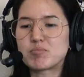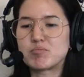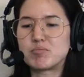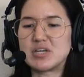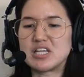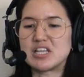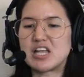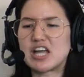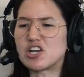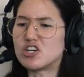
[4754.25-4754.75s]

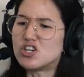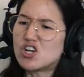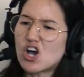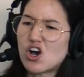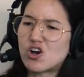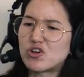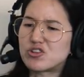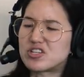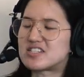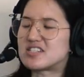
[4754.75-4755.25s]
be like,
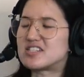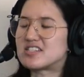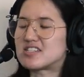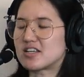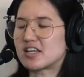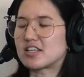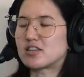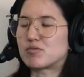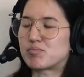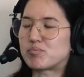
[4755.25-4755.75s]
no, this is
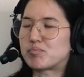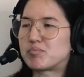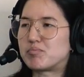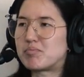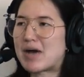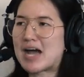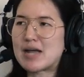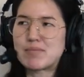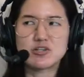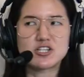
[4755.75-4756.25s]
like the
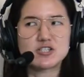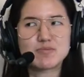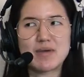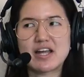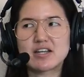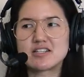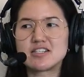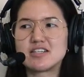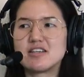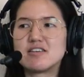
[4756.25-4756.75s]
my
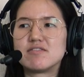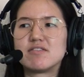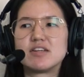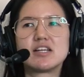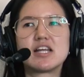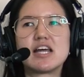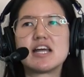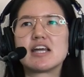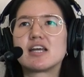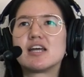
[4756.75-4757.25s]
perspective
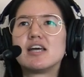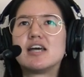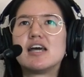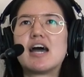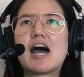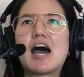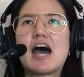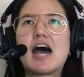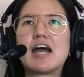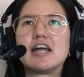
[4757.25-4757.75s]
and like
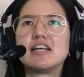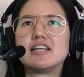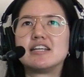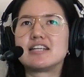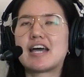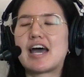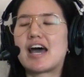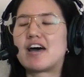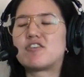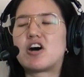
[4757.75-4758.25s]
I need
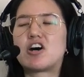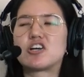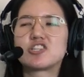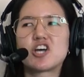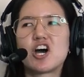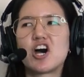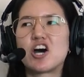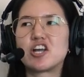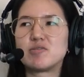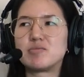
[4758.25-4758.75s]
to have
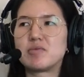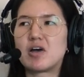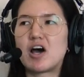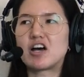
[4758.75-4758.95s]
autonomy,